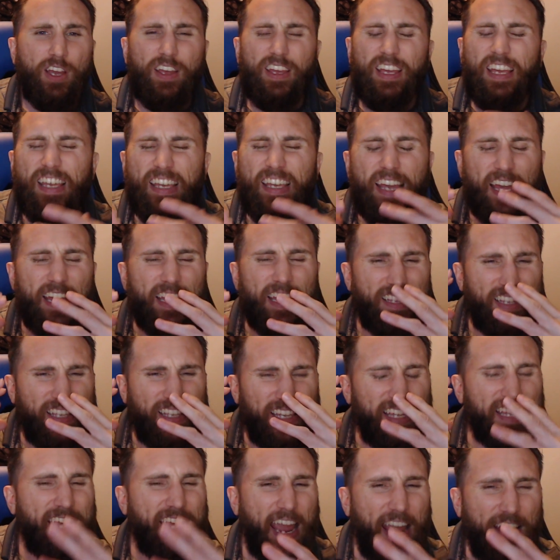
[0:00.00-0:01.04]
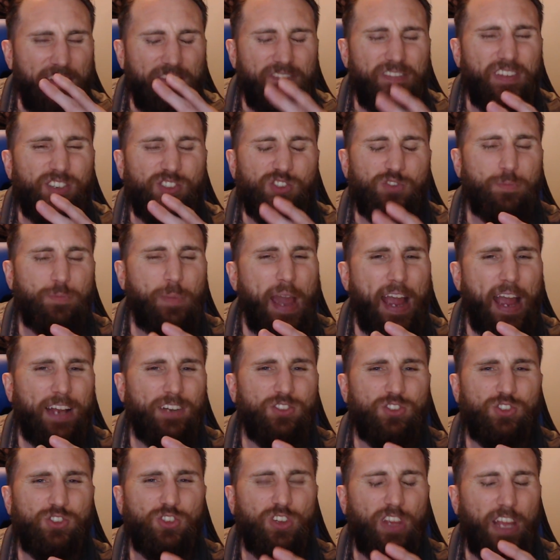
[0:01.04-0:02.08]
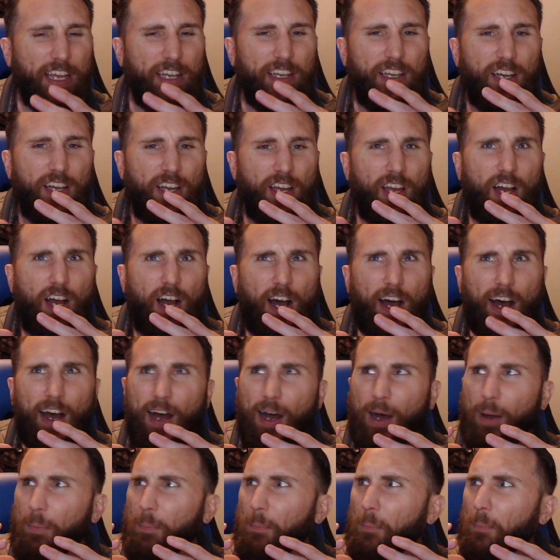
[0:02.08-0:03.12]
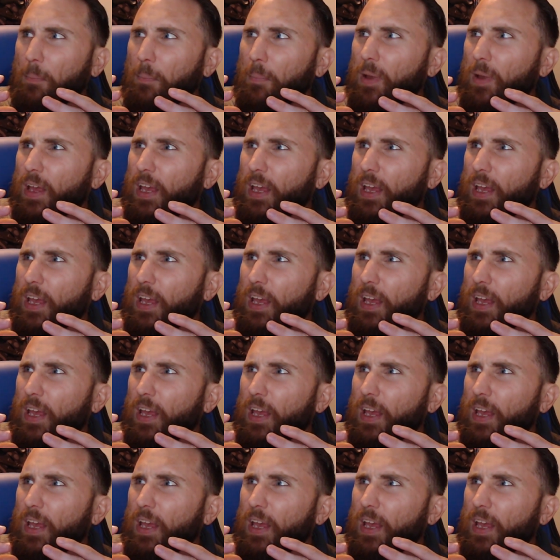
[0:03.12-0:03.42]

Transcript: He he gave this match like um